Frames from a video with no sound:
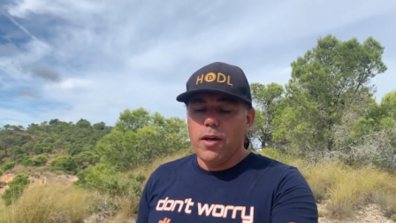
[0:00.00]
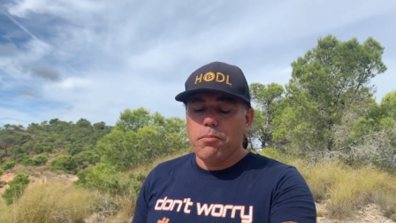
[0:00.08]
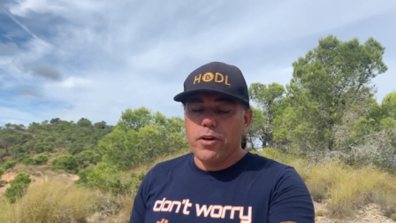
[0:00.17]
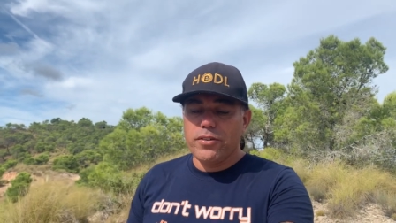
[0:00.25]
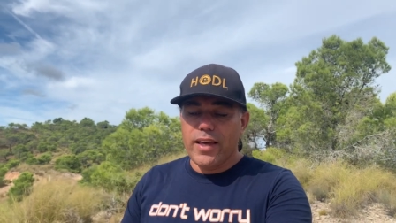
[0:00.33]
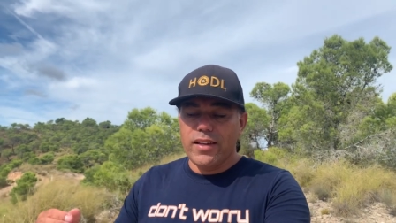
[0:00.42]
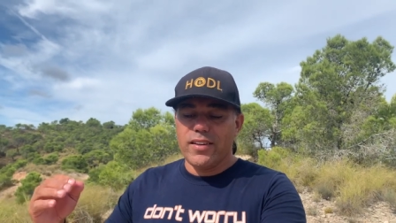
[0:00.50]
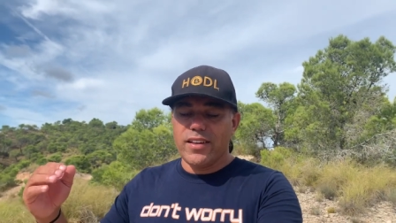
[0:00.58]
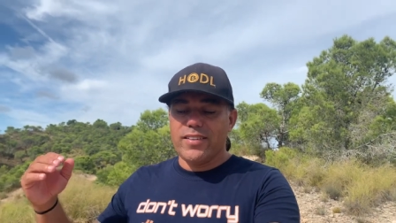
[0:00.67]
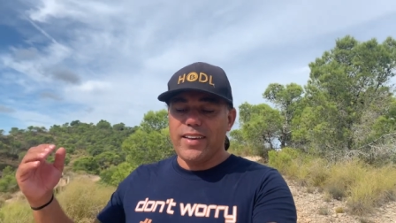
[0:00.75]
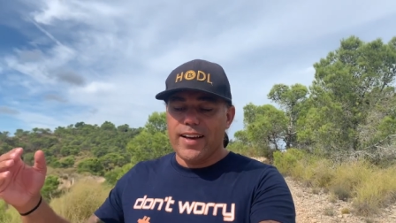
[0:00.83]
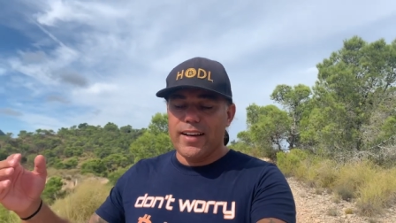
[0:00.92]
Because that is
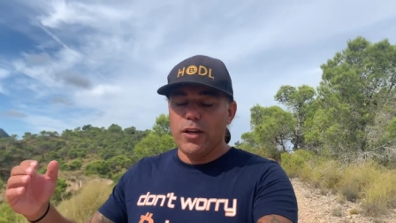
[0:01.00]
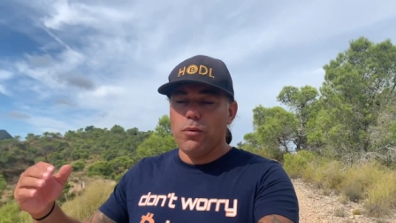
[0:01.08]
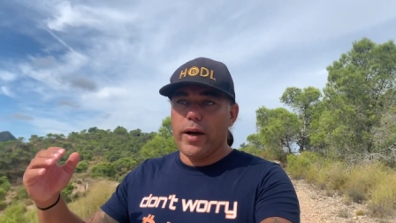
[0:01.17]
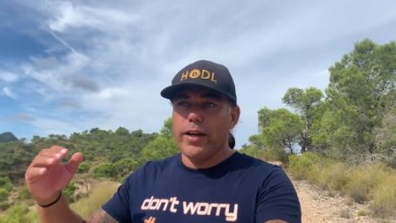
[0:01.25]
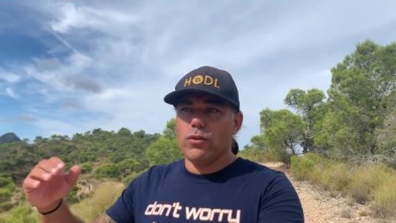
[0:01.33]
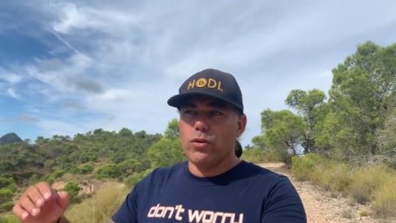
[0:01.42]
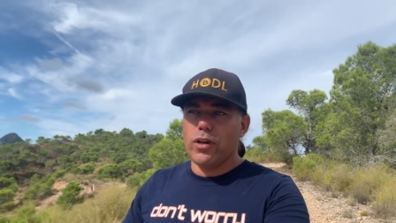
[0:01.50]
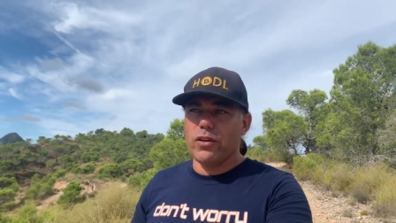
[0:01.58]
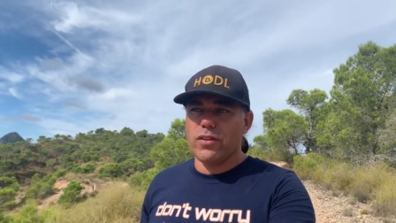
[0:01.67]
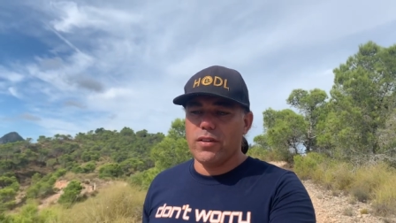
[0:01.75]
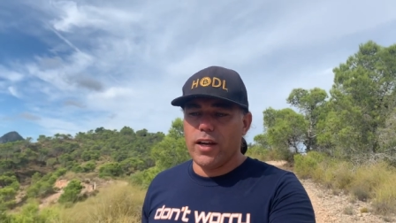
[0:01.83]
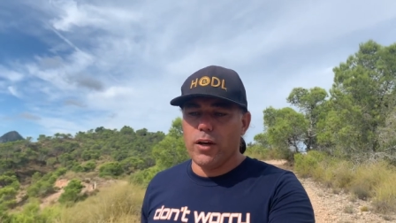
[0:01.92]
exactly why in
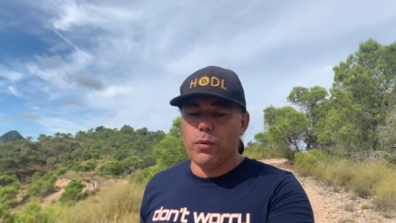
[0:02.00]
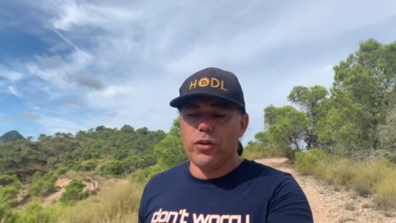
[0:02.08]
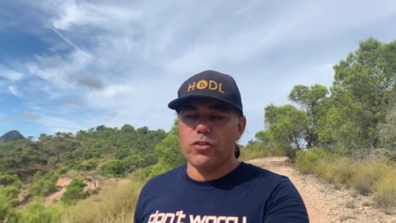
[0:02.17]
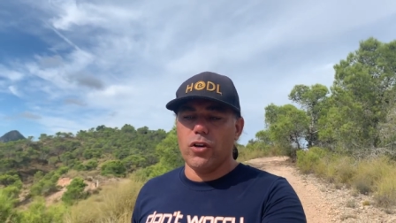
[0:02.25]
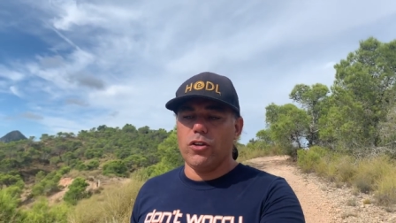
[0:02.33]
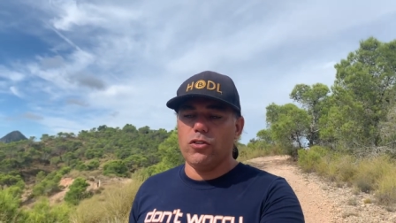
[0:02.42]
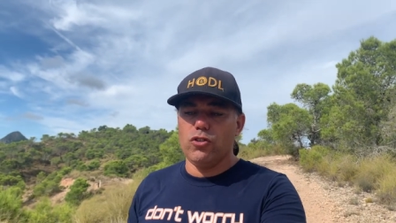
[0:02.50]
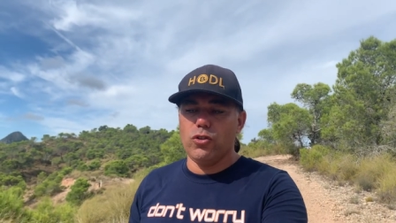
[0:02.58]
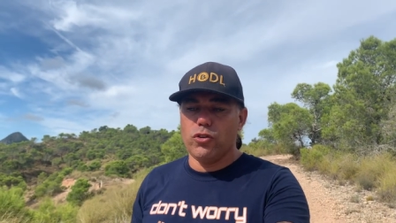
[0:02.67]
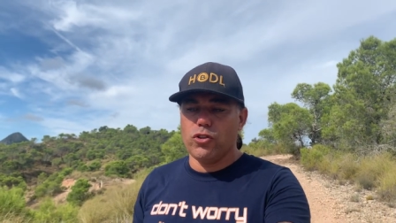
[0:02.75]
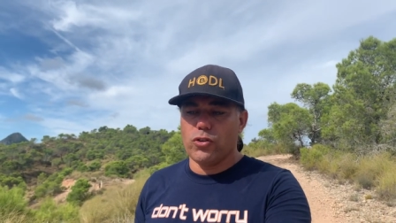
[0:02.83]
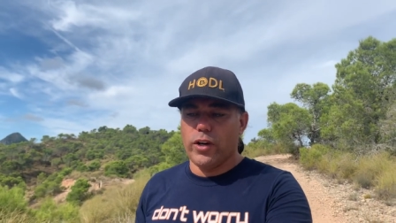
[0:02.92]
2009 we saw this
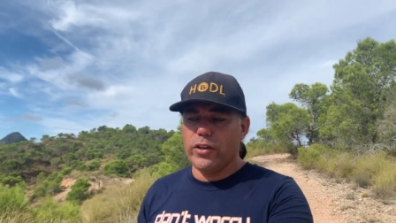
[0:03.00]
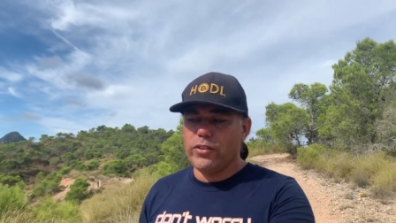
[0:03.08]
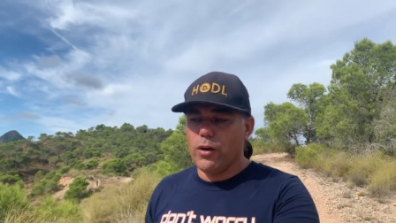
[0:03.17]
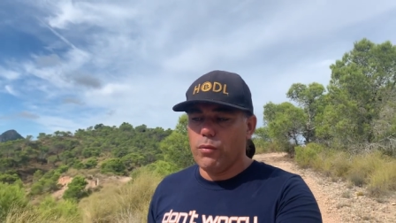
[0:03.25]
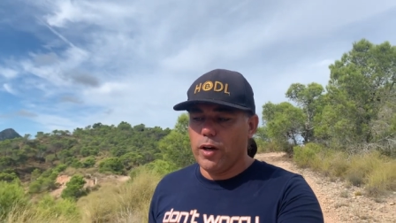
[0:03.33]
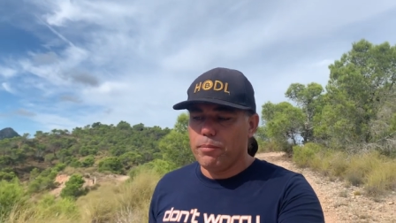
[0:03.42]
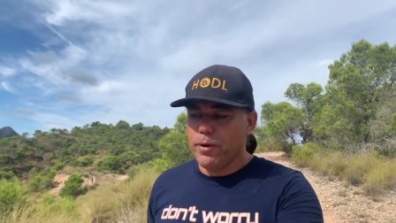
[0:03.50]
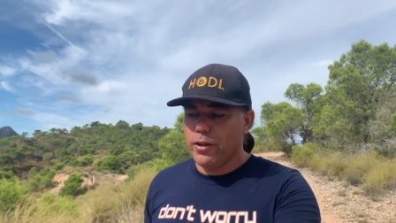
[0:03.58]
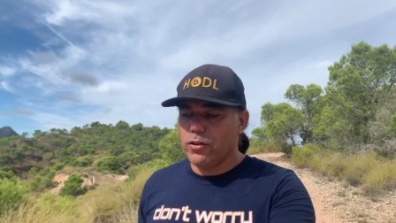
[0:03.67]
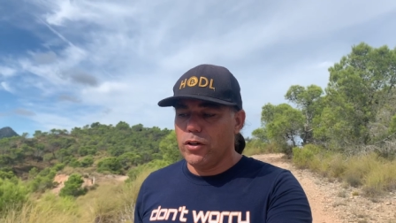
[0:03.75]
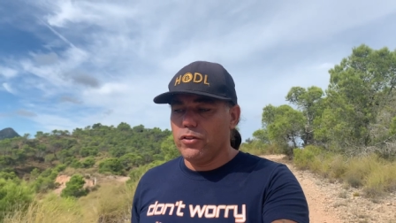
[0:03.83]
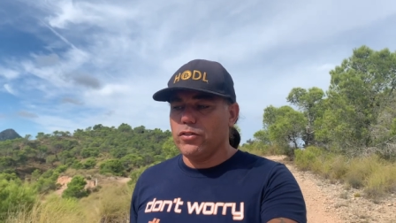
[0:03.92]
huge crash and why
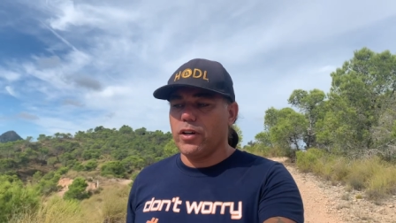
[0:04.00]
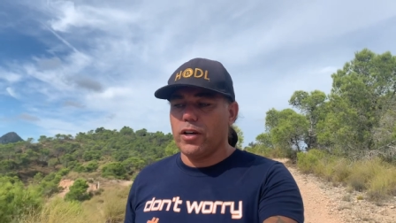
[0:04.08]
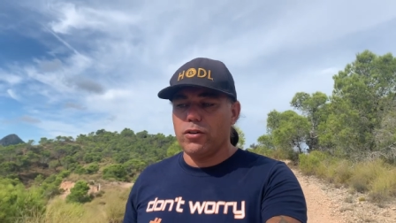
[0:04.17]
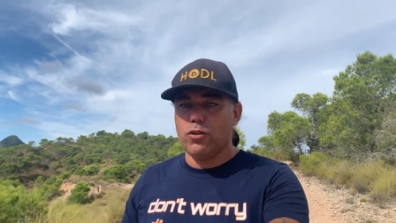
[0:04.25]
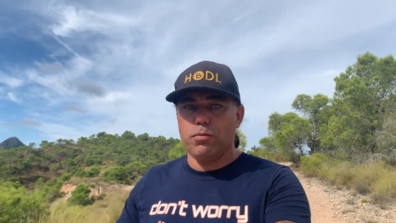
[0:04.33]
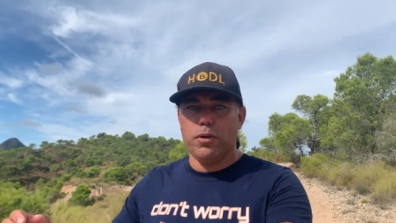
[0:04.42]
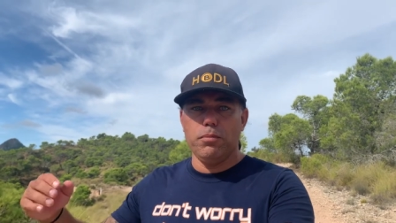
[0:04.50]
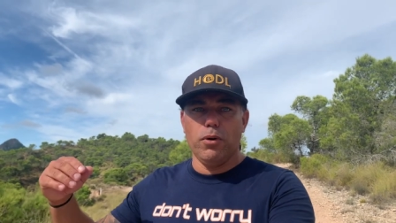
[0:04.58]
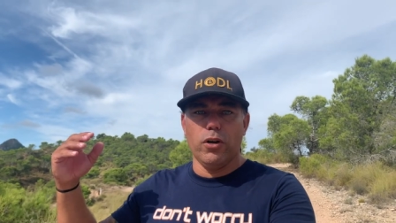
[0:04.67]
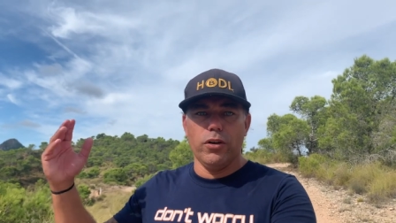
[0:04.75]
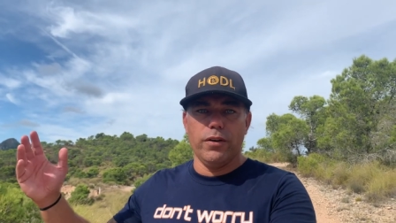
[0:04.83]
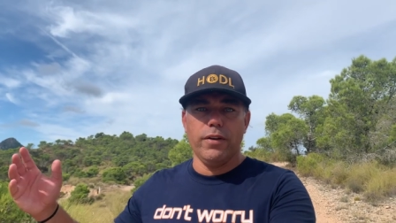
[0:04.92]
Bitcoin started to be
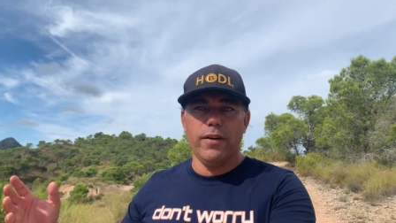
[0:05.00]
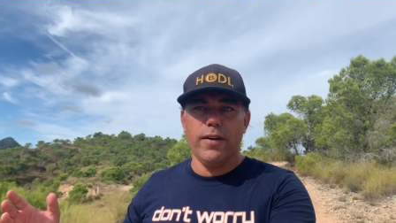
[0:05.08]
born.